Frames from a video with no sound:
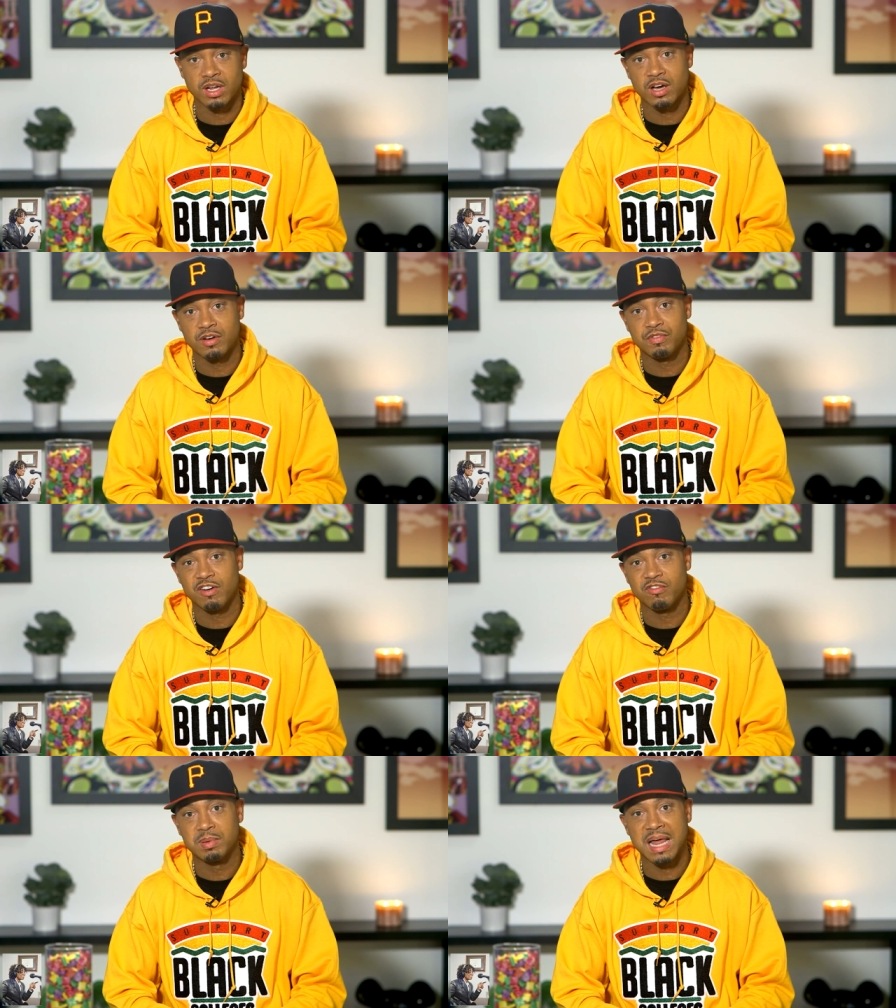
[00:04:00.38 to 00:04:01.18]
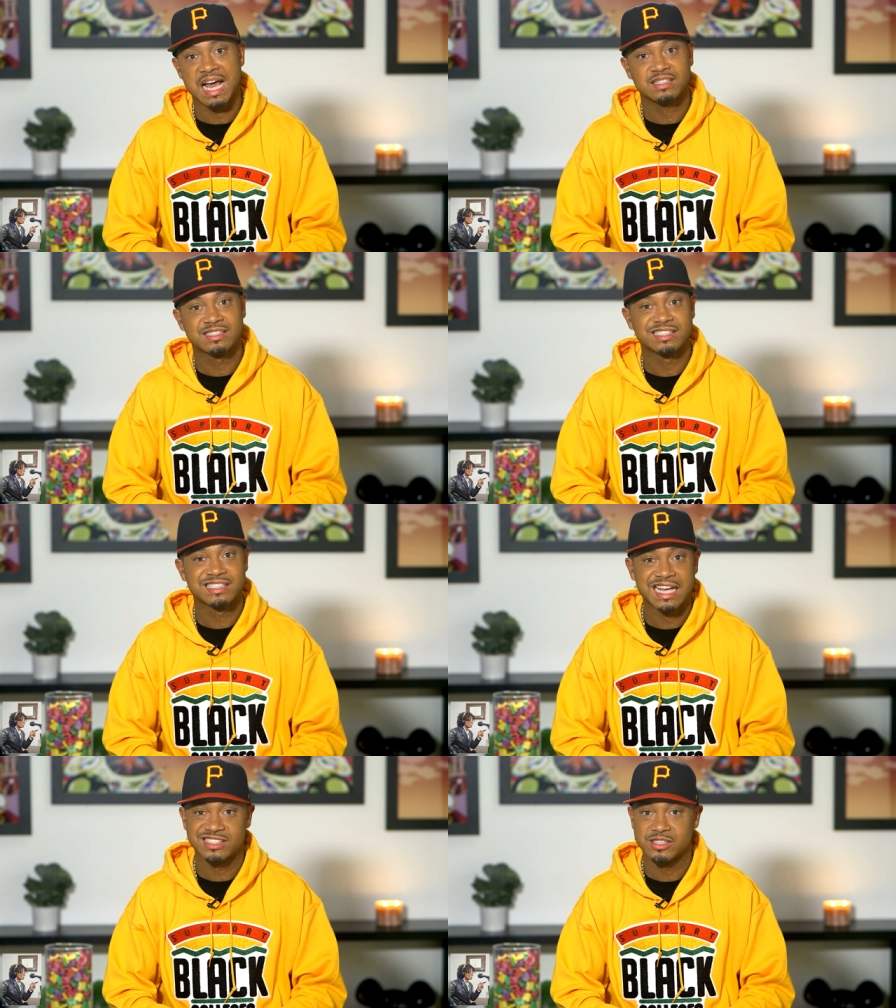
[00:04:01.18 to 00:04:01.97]
of, of black
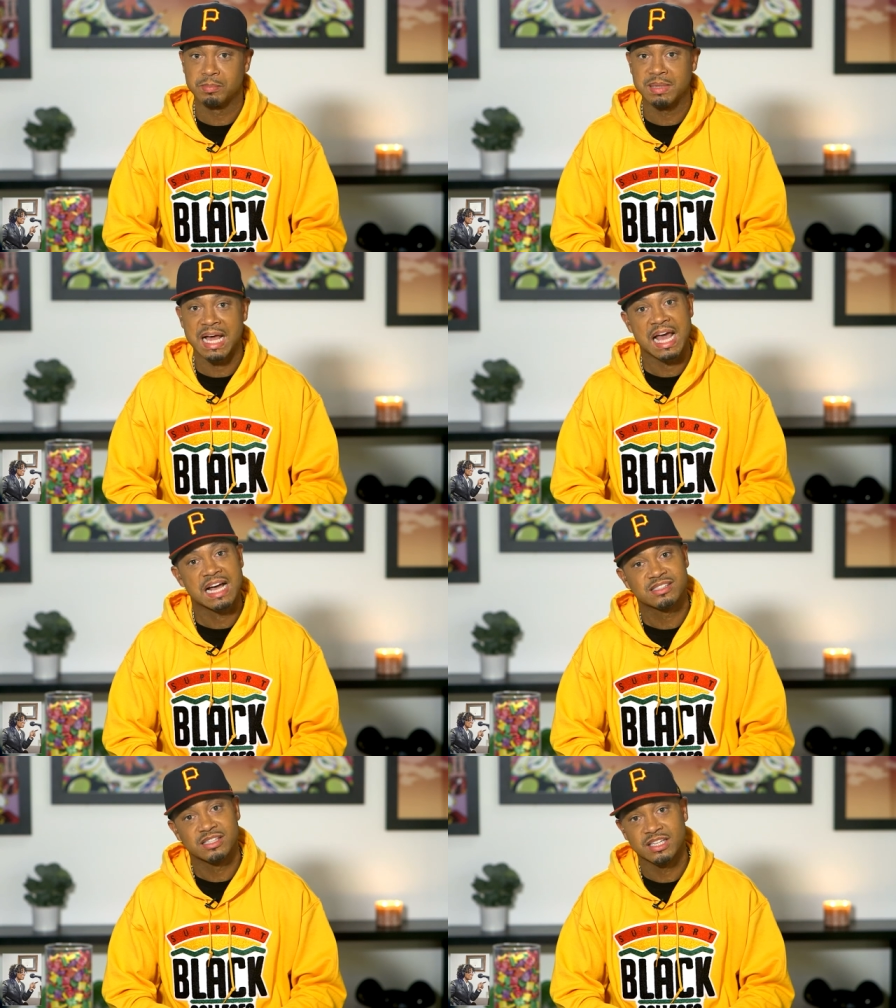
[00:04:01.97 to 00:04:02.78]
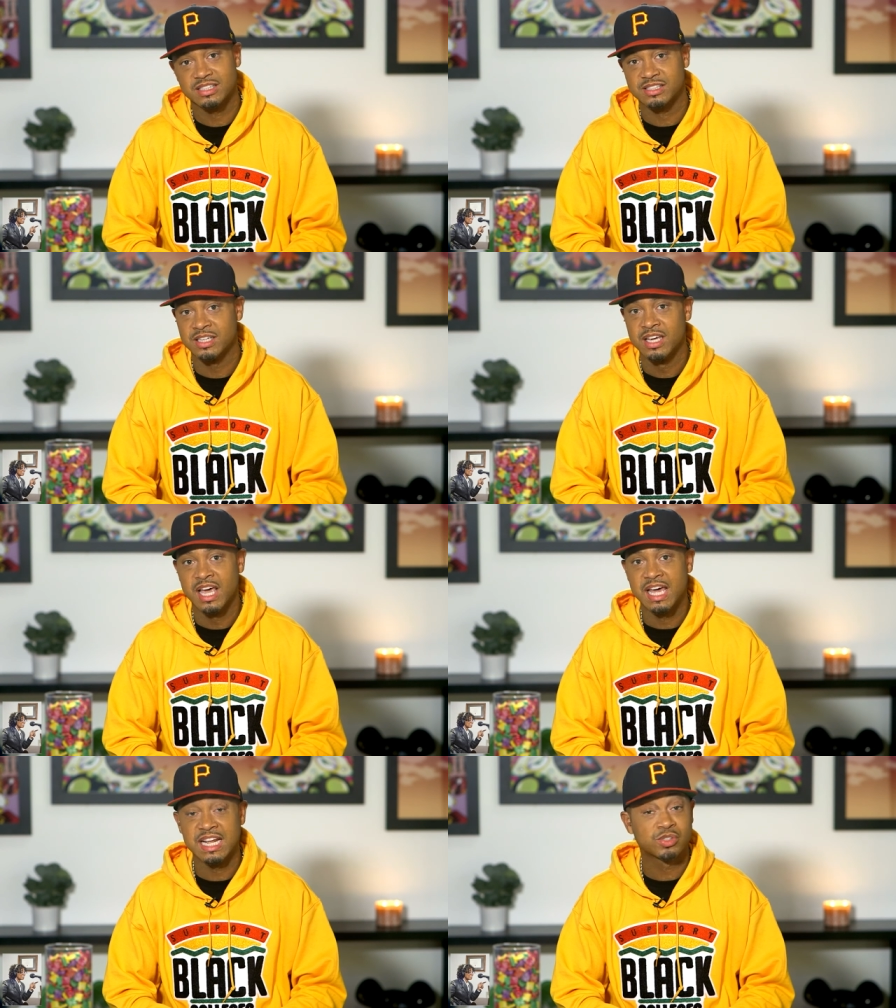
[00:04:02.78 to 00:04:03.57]
success and black excellence.
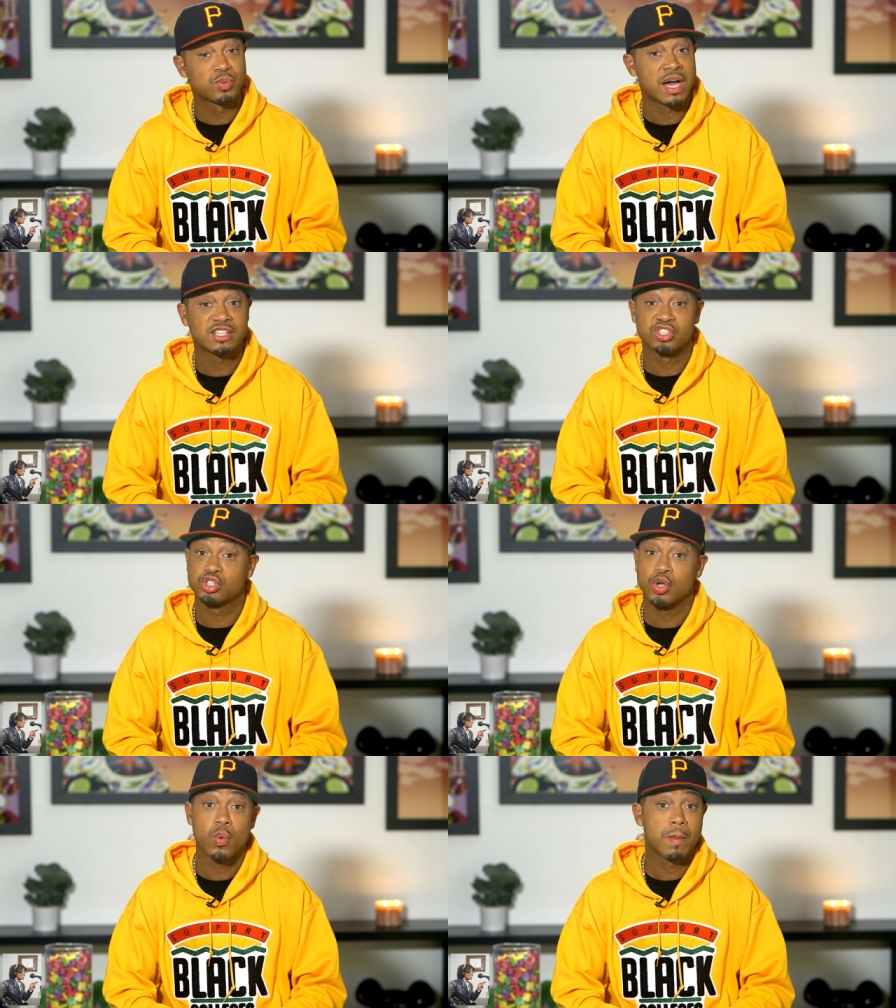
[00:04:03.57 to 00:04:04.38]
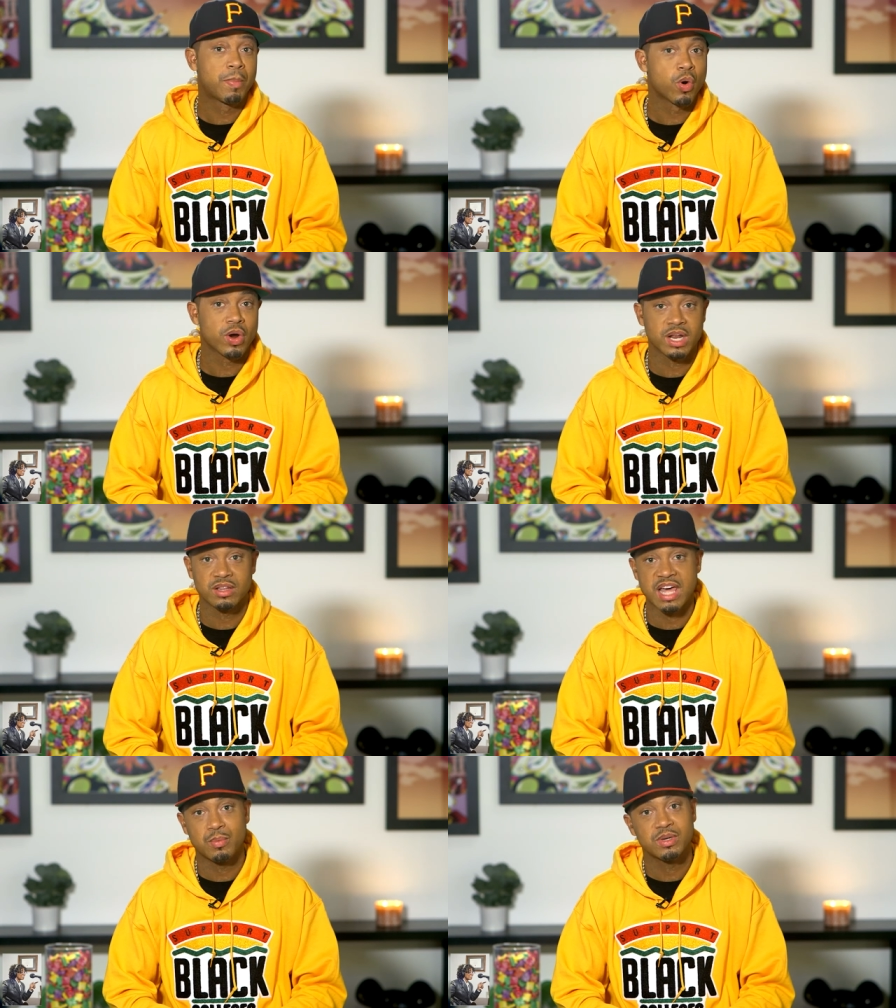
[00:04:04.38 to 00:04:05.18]
And that's why it's so important
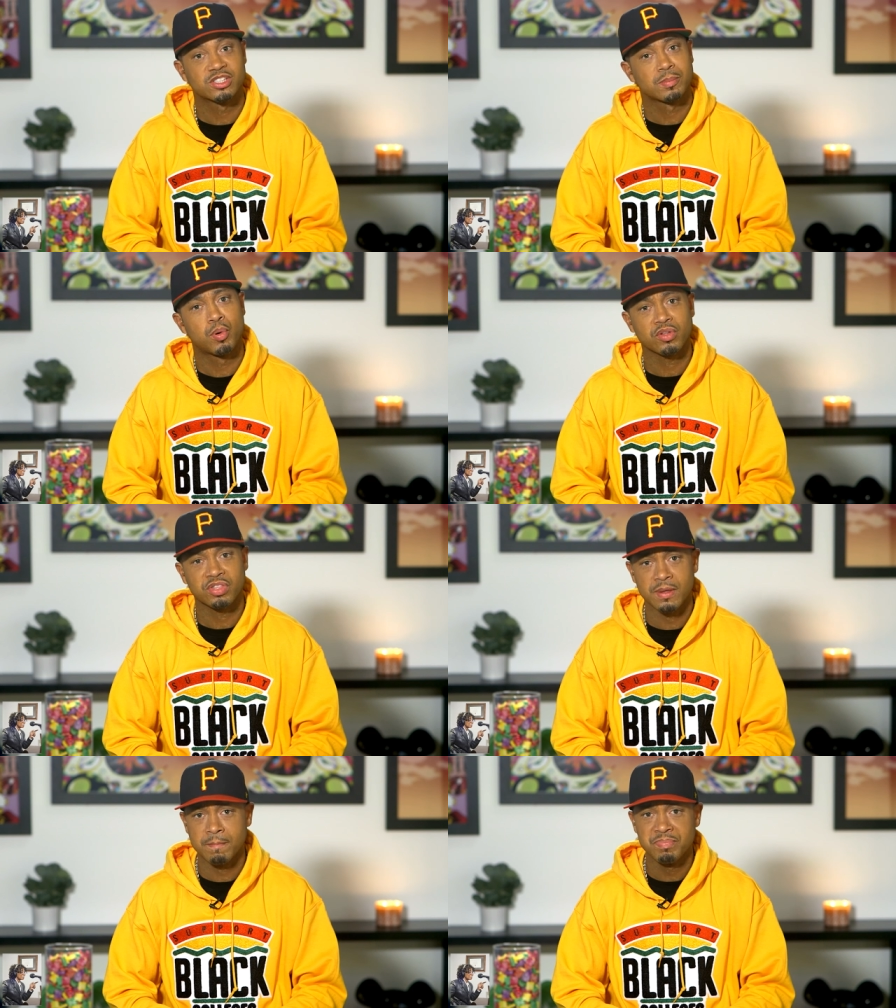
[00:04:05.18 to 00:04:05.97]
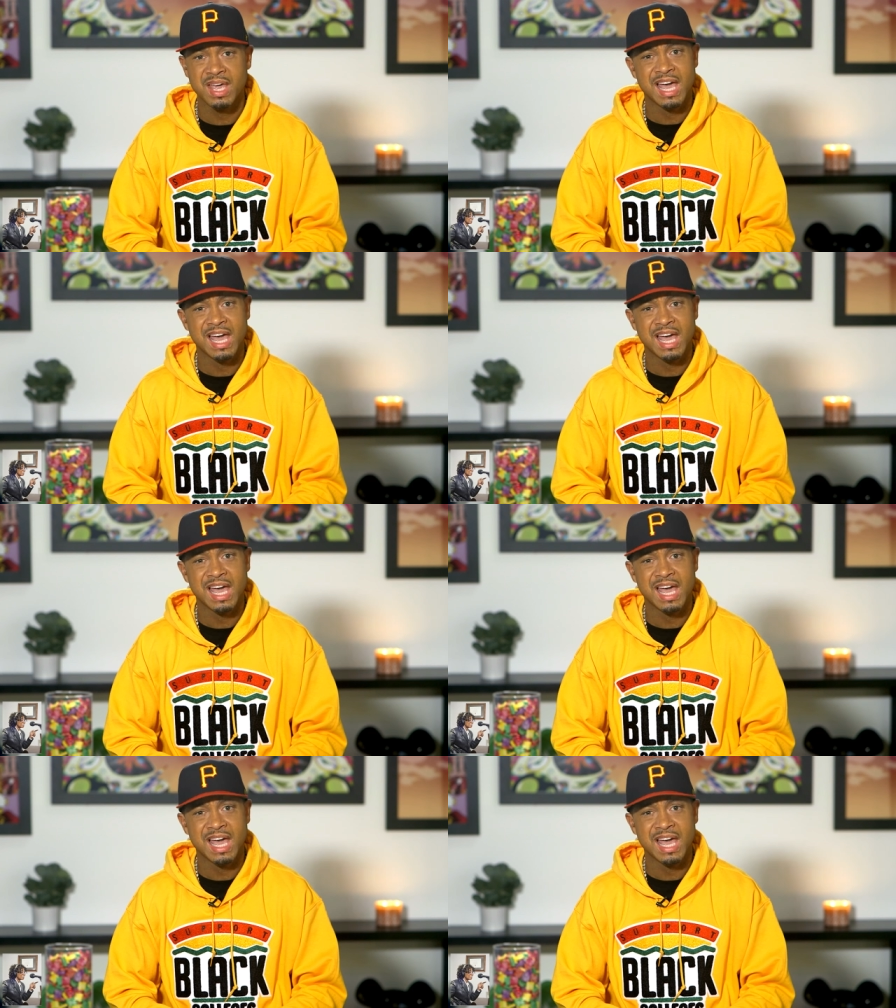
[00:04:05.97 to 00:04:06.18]
that we support them.